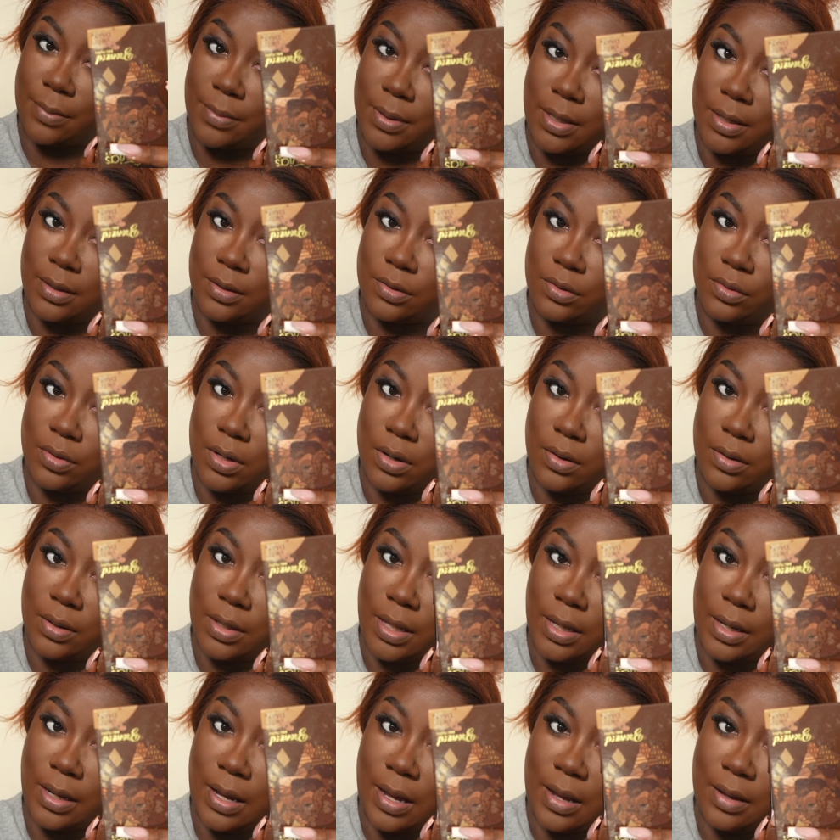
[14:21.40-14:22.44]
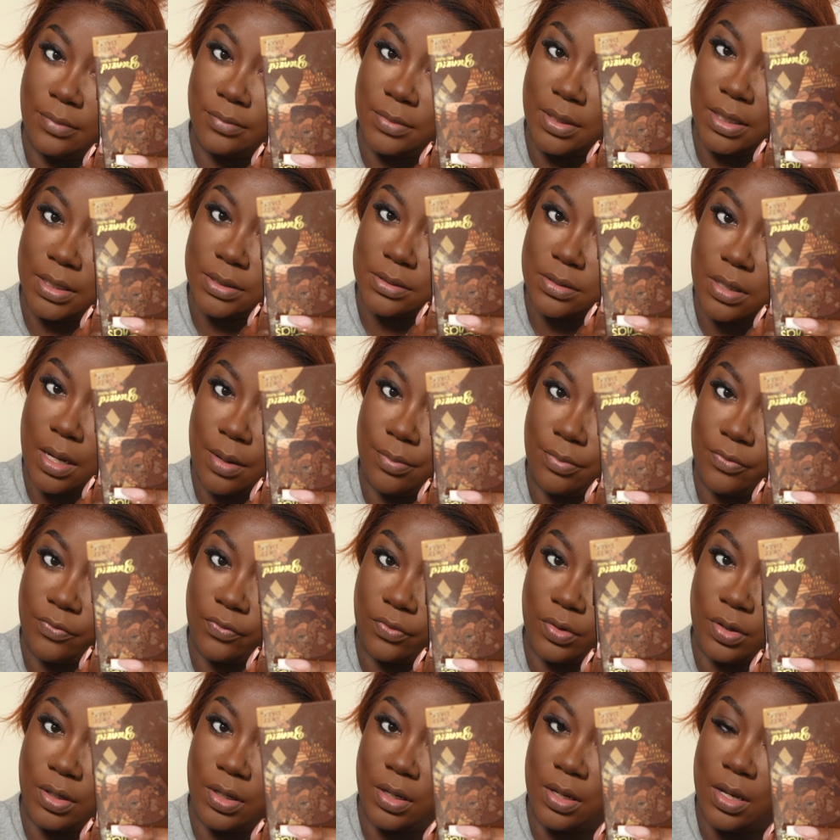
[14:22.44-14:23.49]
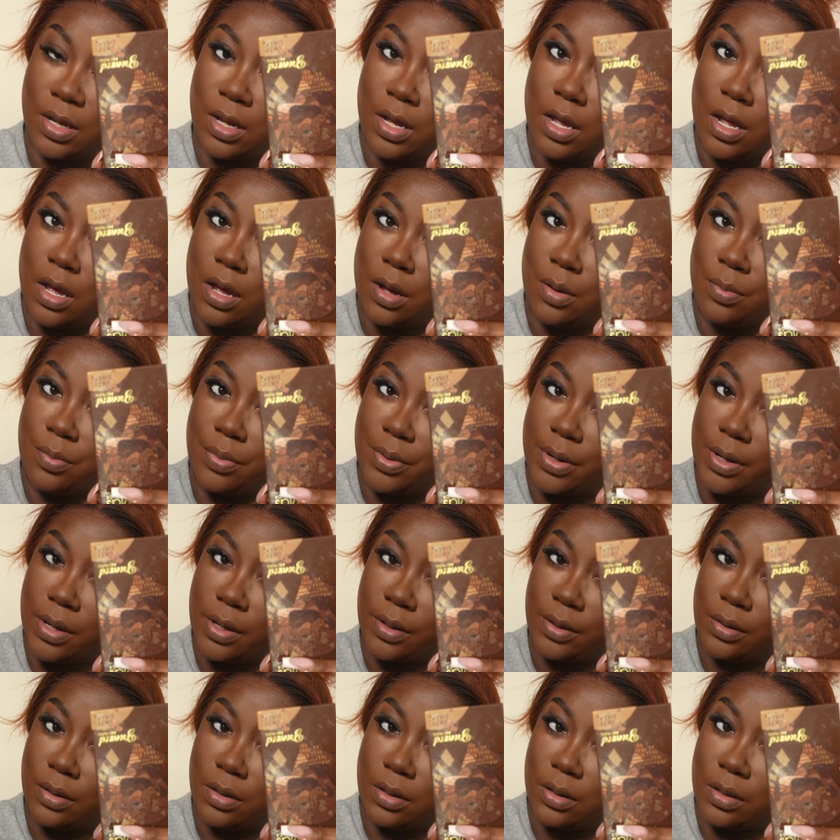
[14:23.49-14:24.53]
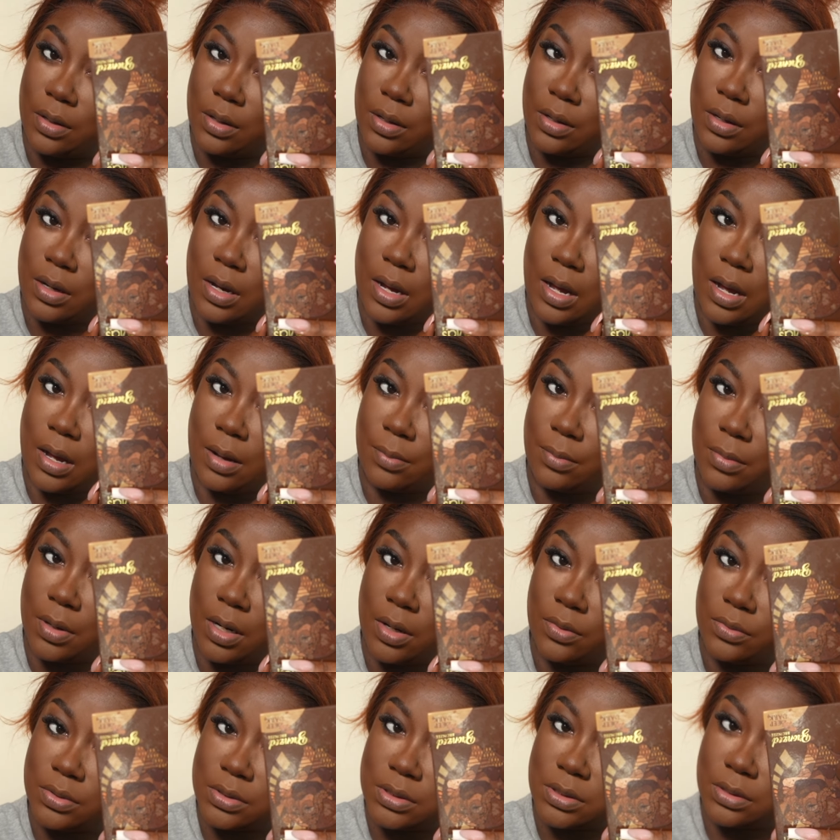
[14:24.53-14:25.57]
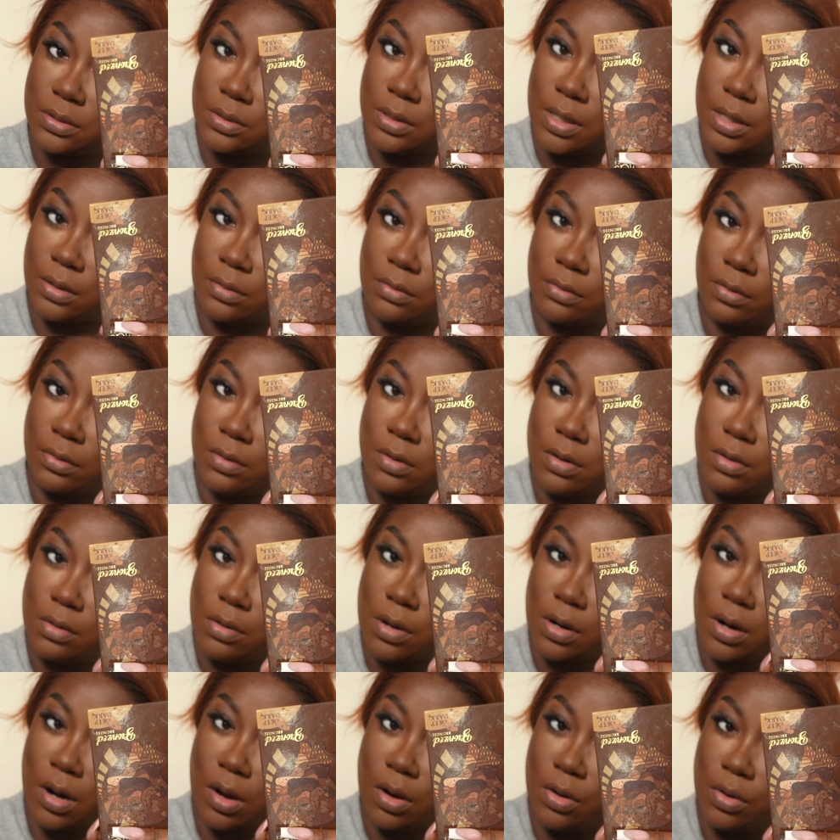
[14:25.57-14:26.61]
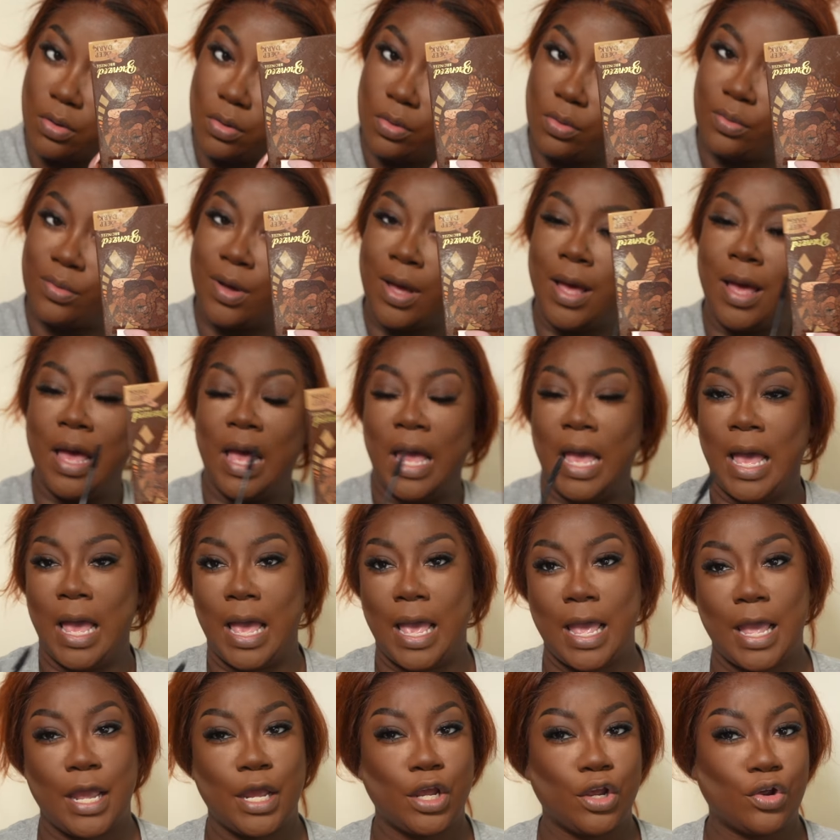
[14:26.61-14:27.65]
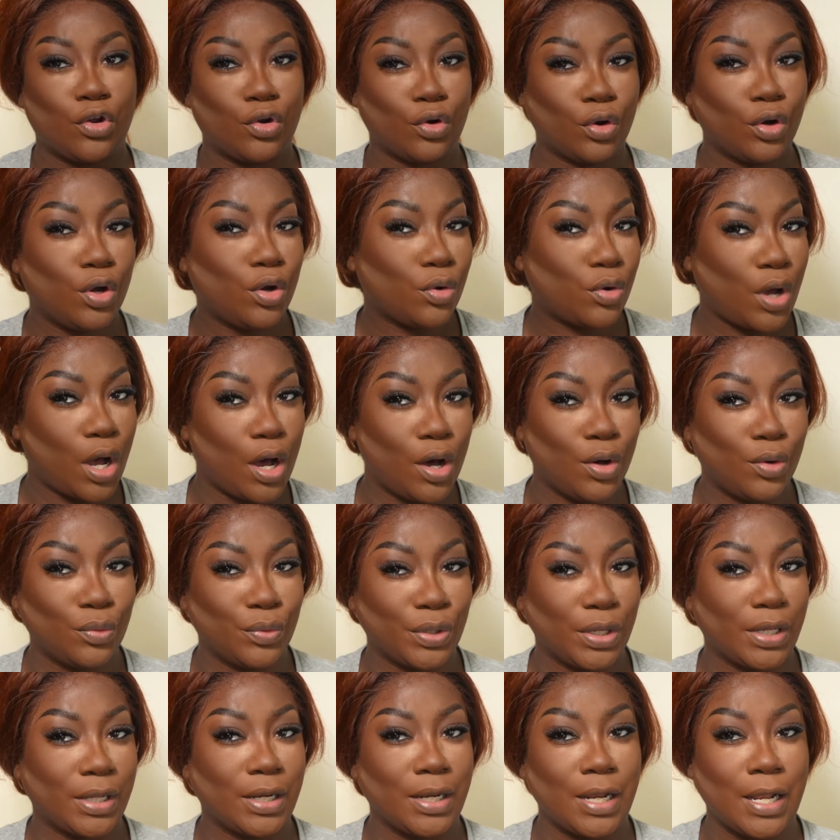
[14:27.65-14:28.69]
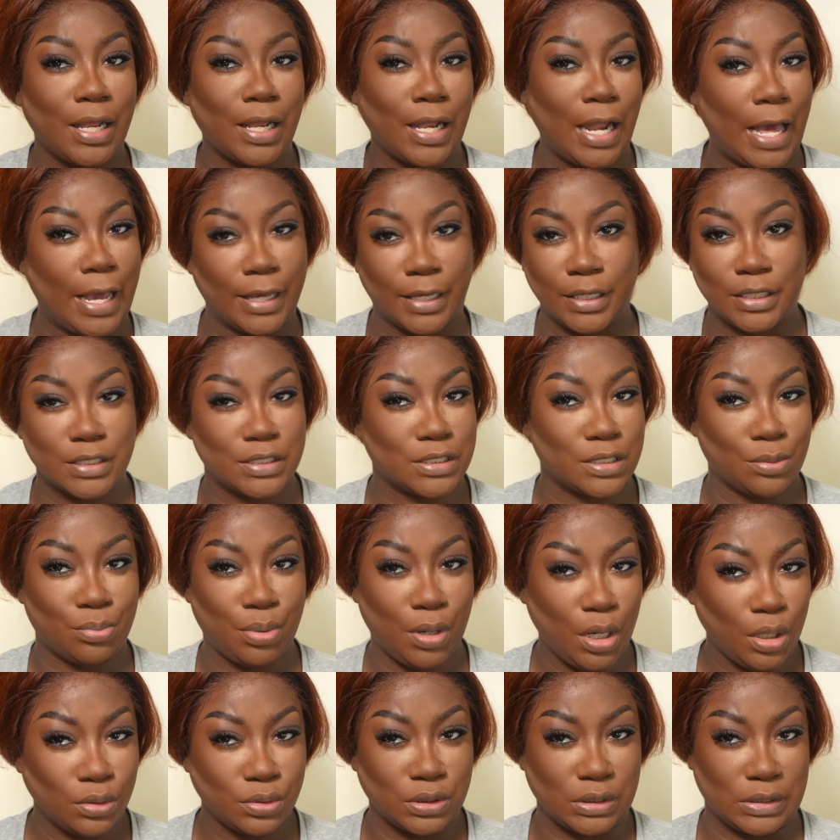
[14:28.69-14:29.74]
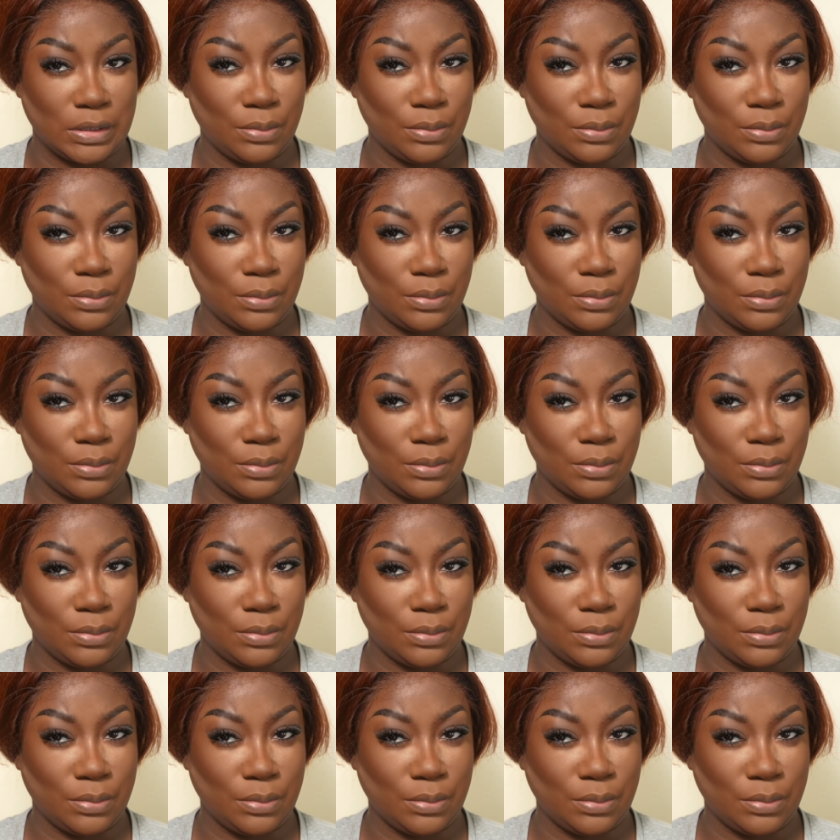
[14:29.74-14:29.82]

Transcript: man. You know, like I'm that type of friend. But I'm noticing that girl code ain't girl coding like it's supposed